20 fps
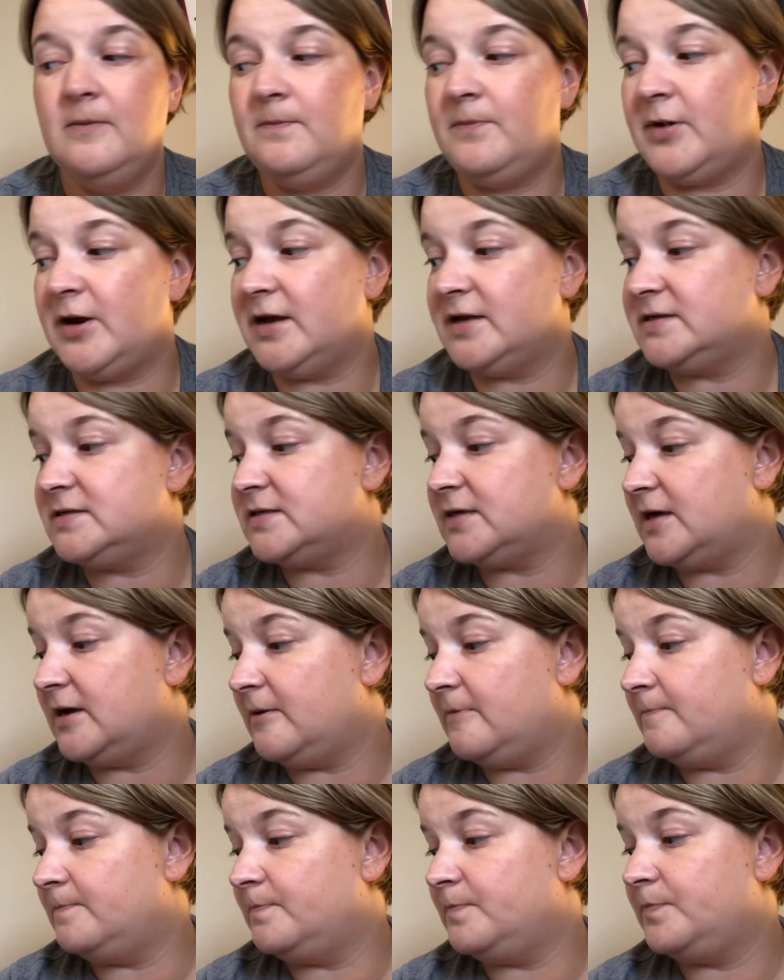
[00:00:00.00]
But
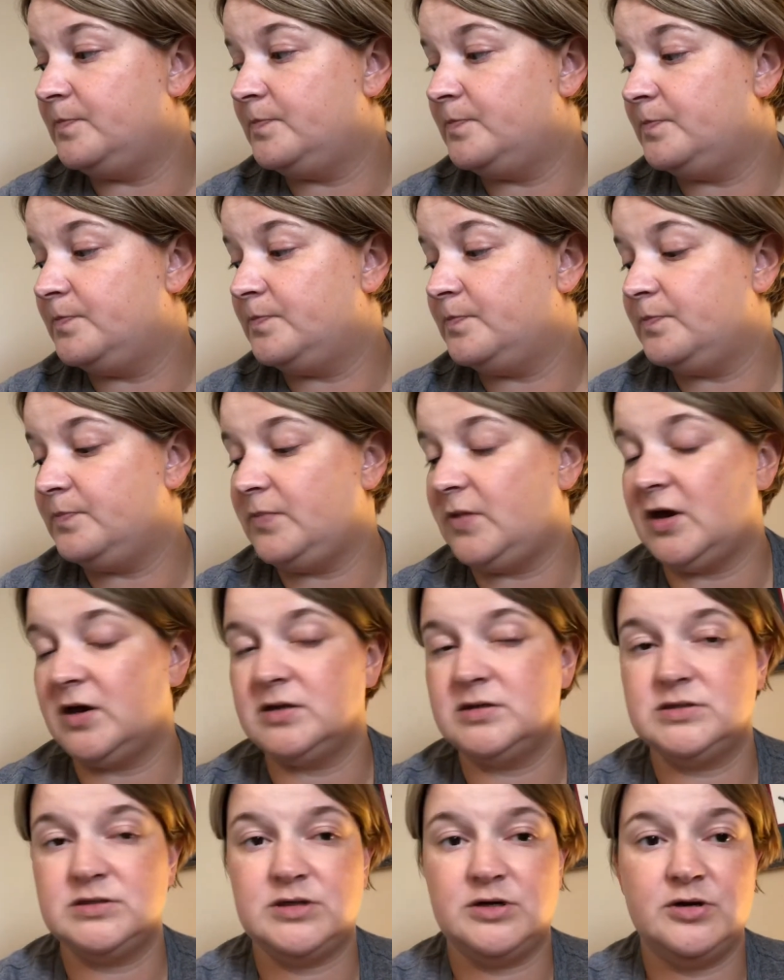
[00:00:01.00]
yeah,
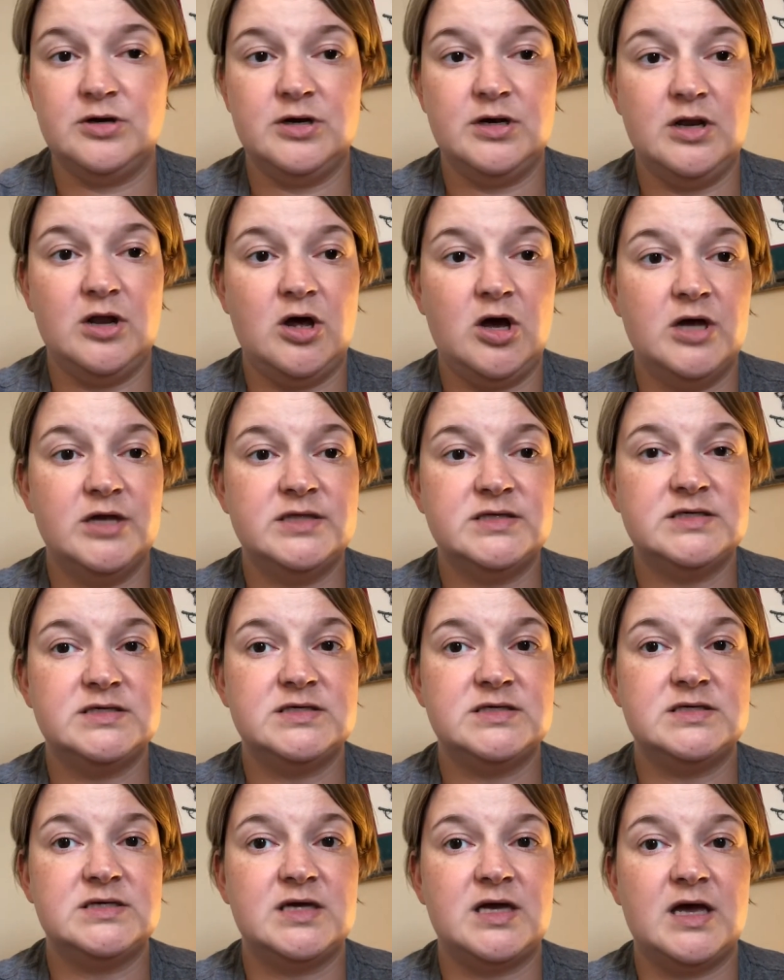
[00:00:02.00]
started
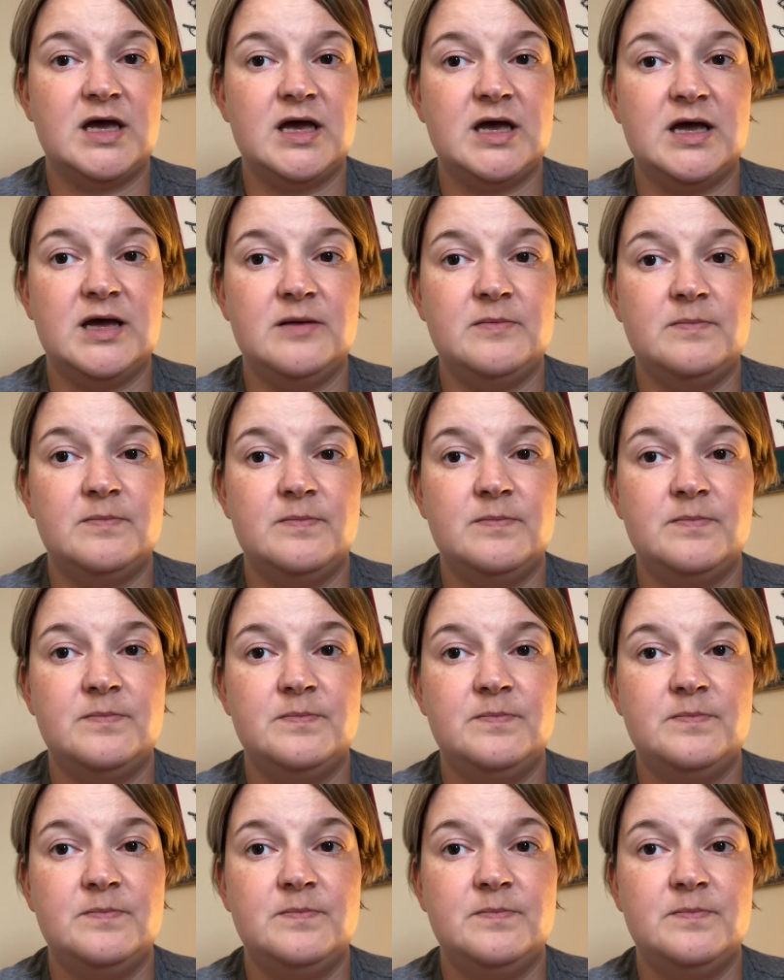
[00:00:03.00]
lots. And